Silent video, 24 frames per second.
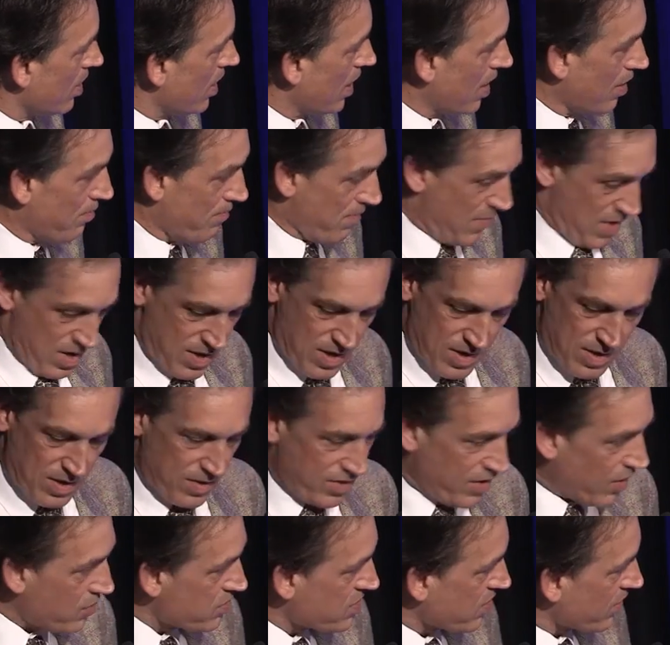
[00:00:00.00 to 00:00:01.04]
Uh,
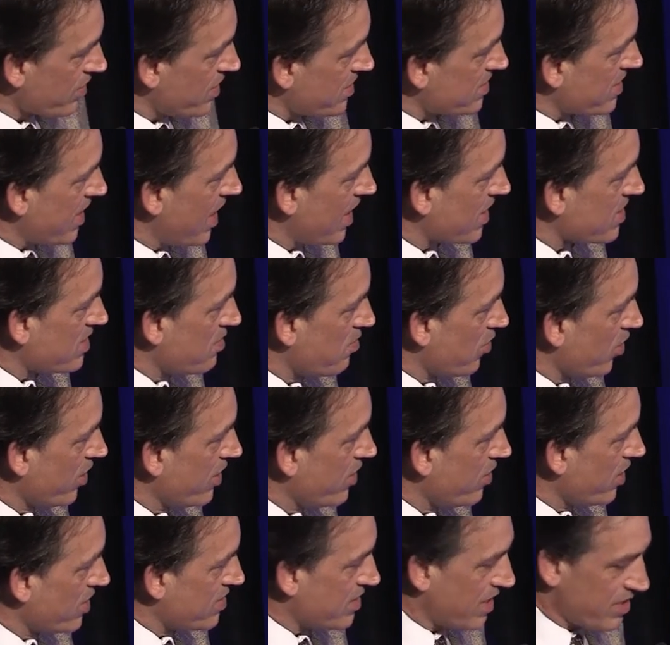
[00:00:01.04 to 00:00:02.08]
those are these hexamer
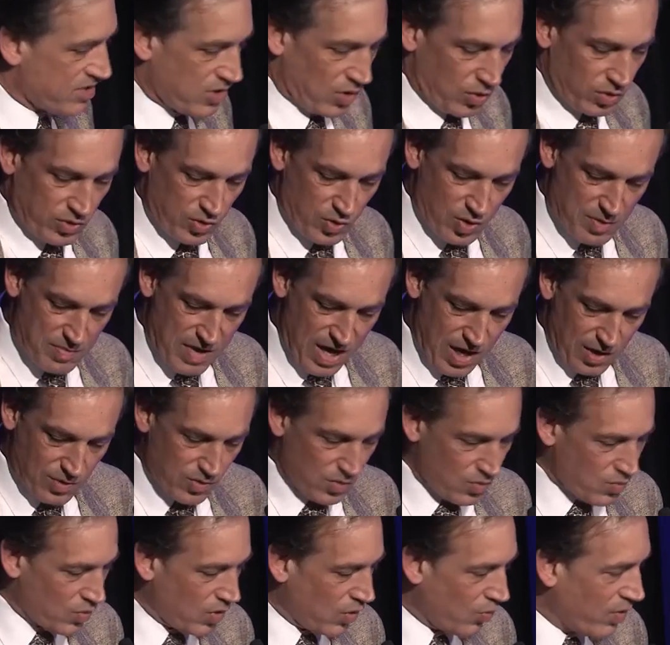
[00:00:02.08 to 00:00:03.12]
units I told you
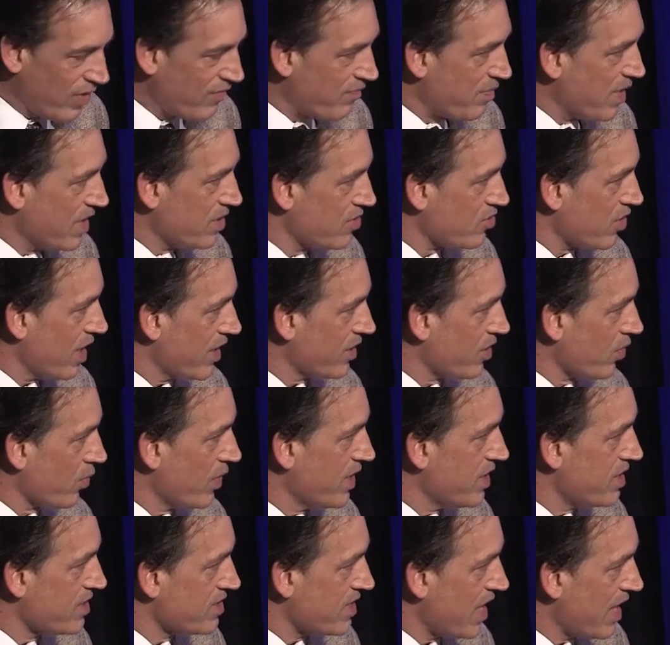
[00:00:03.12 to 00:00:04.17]
about. Well, we've been trying to
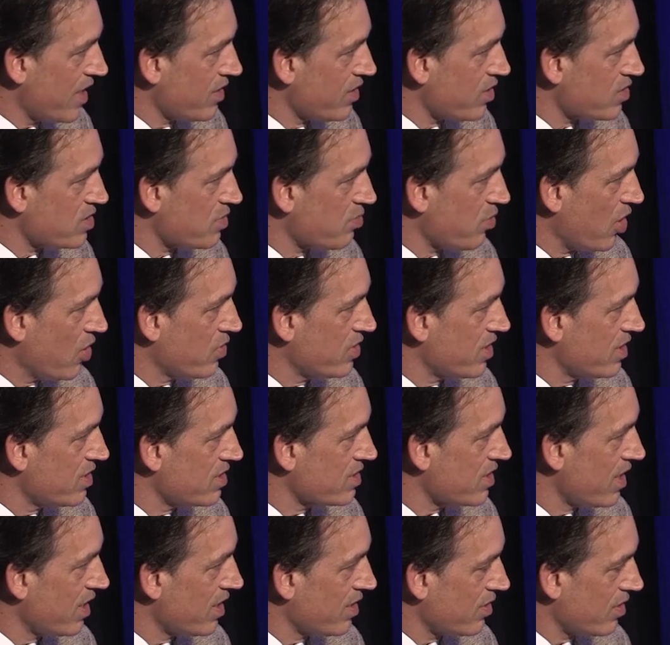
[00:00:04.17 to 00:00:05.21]
redesign those
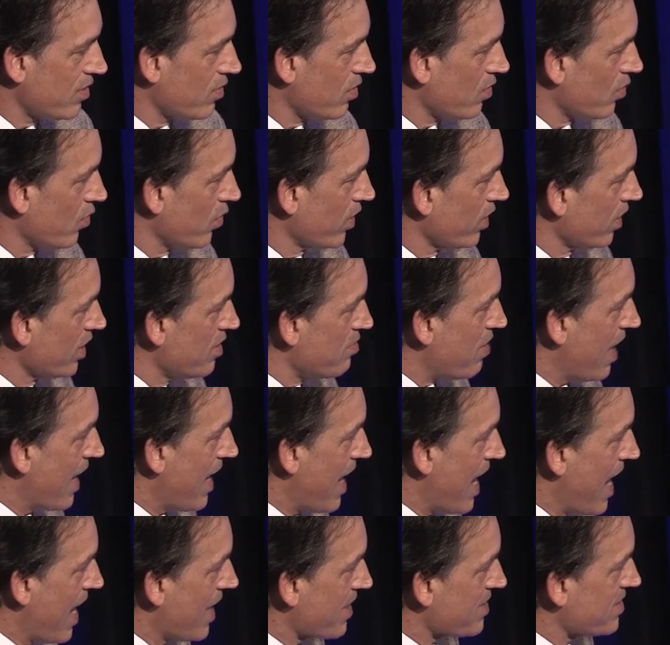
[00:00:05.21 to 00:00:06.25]
proteins, and really by
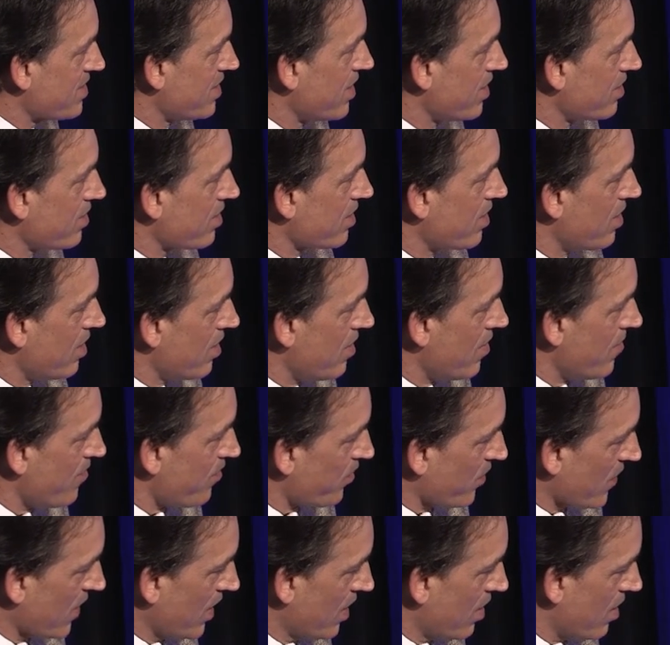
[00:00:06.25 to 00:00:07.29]
accident,
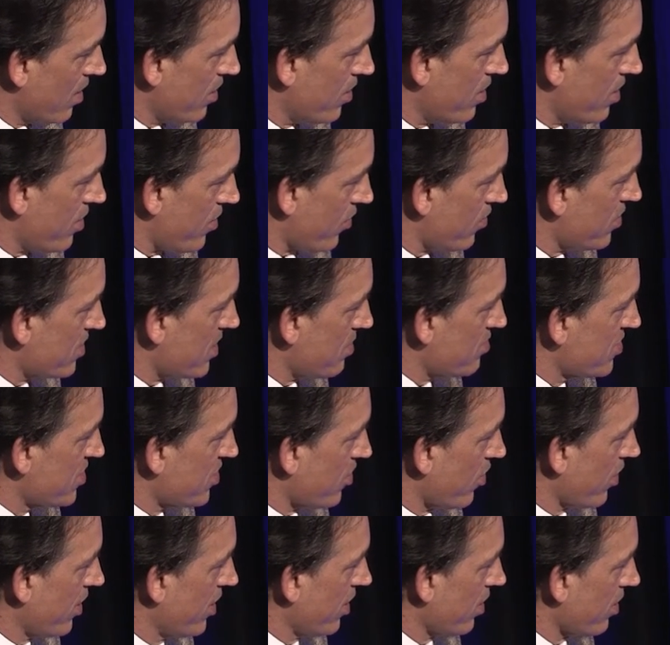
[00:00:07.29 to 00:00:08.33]
through some
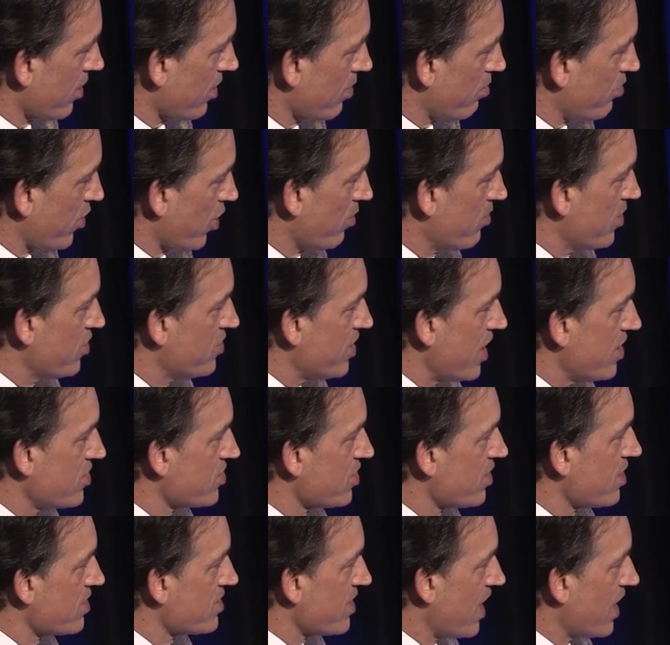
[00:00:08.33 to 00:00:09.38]
circular
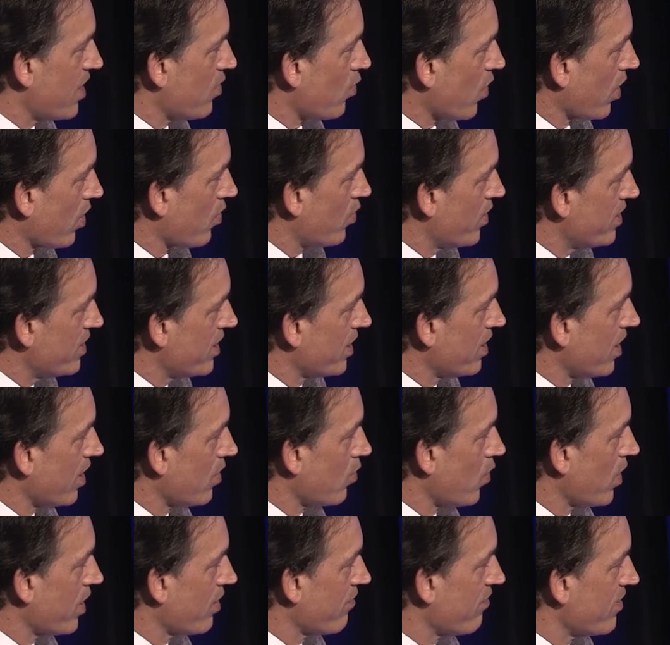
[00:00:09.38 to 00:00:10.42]
permutation design work we did
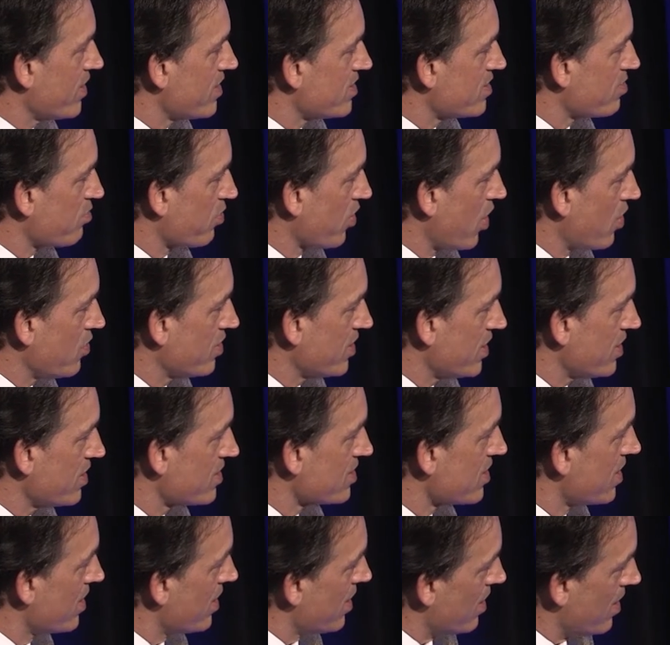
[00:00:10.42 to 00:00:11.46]
on one of these
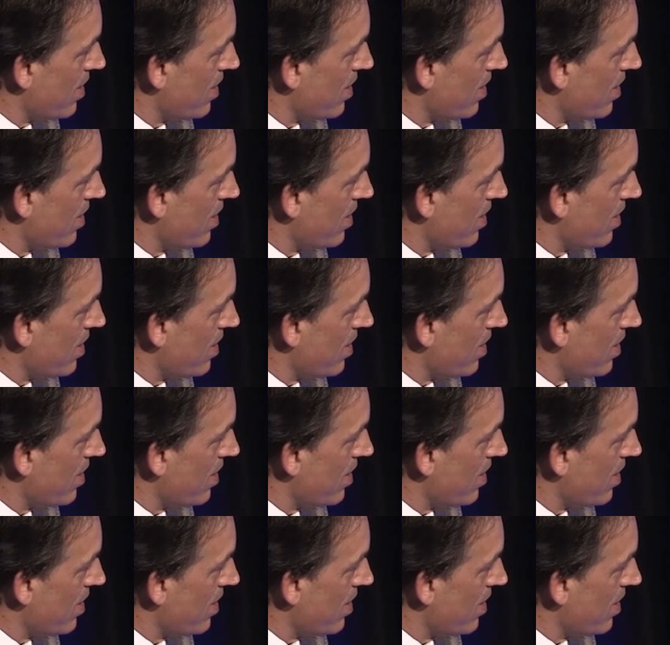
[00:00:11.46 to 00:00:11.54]
proteins,